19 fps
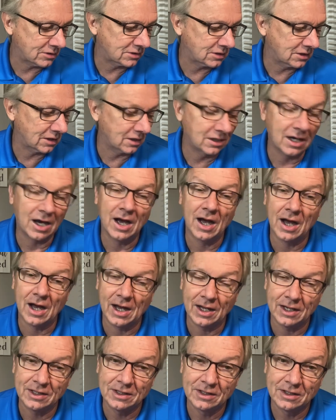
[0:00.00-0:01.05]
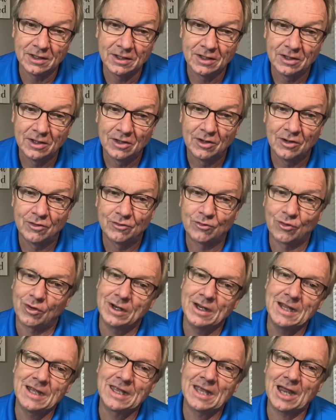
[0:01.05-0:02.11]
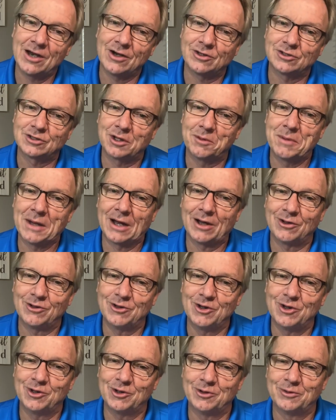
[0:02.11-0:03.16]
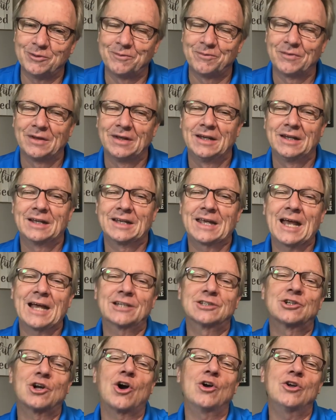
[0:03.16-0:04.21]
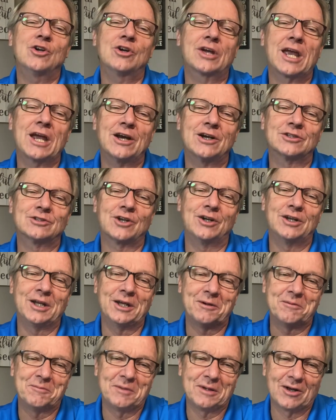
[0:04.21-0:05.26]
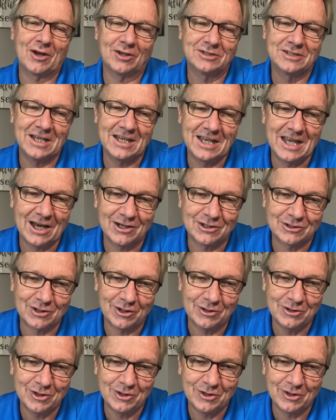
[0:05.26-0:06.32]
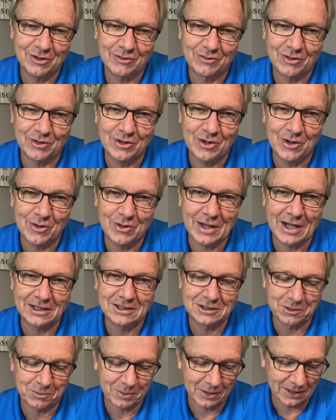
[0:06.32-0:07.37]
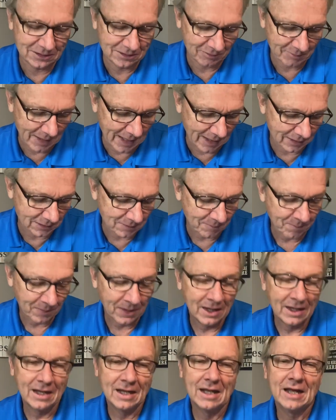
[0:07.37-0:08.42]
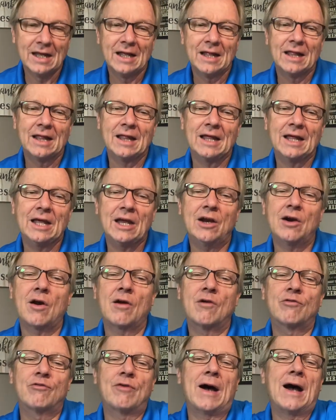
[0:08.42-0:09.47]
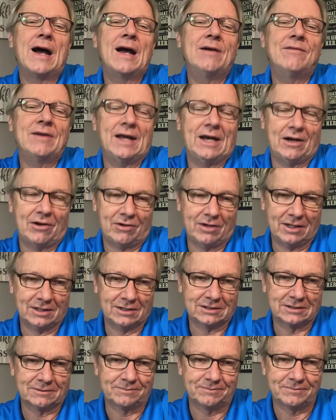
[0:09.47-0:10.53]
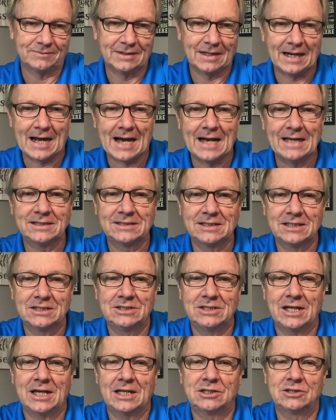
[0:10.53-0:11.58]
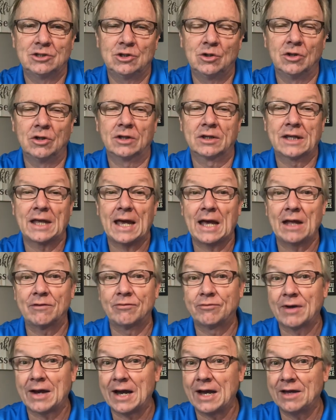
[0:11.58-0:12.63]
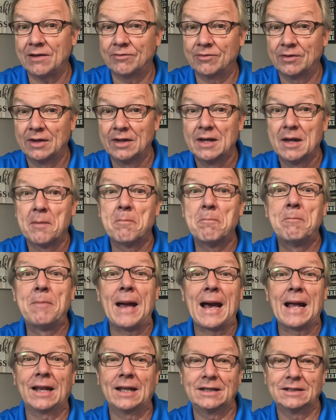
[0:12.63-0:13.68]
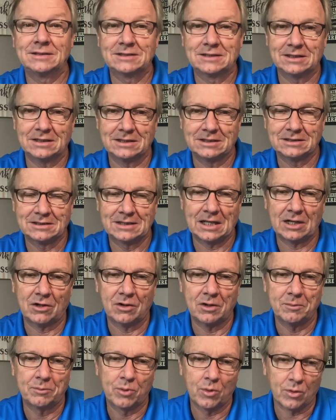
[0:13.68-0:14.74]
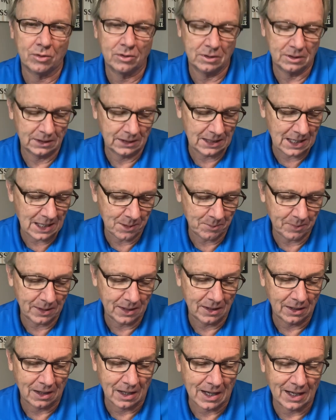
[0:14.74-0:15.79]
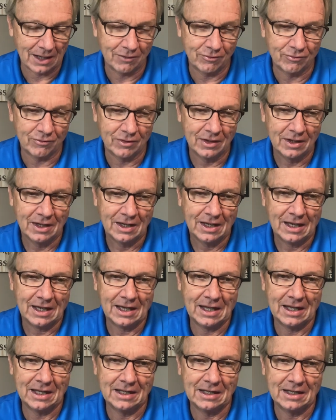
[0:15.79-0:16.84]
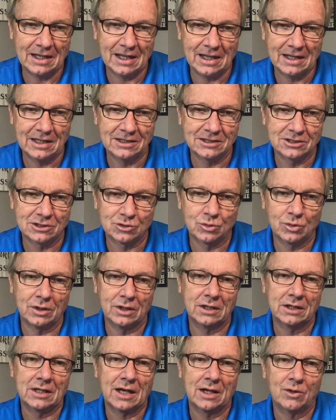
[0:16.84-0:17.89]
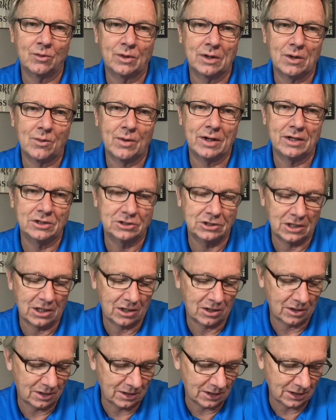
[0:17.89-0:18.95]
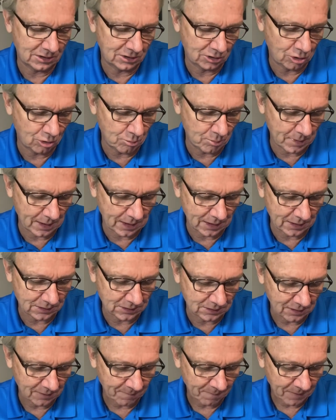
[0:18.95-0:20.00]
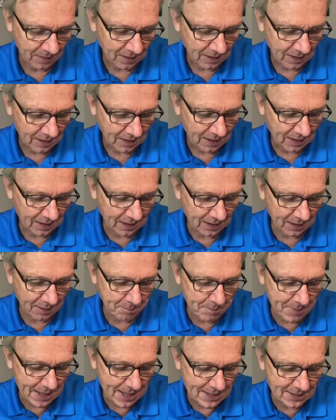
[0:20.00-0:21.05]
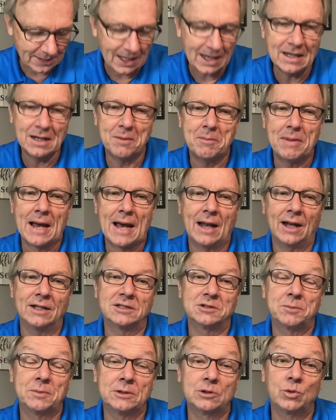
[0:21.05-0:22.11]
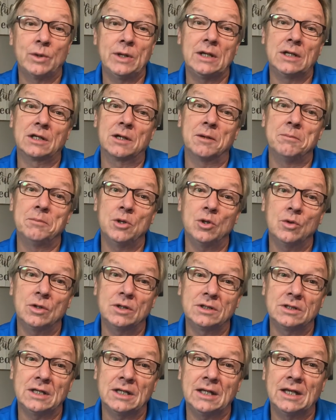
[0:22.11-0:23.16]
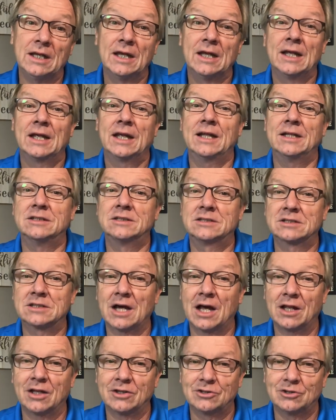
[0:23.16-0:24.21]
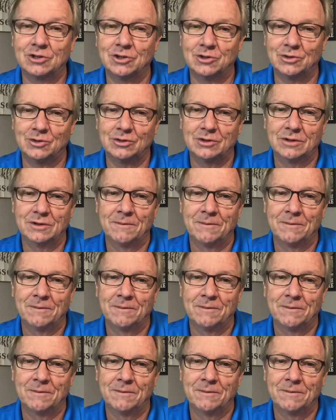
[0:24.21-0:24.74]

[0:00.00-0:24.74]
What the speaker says: to God, for he cares about you. Cast all your cares on him because he cares on you, for you. That's the place of balance. Here are 5 areas that I suggest you look at, 5 balances that are important to keep in life. And this is really kind of what I want to share in these 2 minutes. Maintain a balance between community and solitude.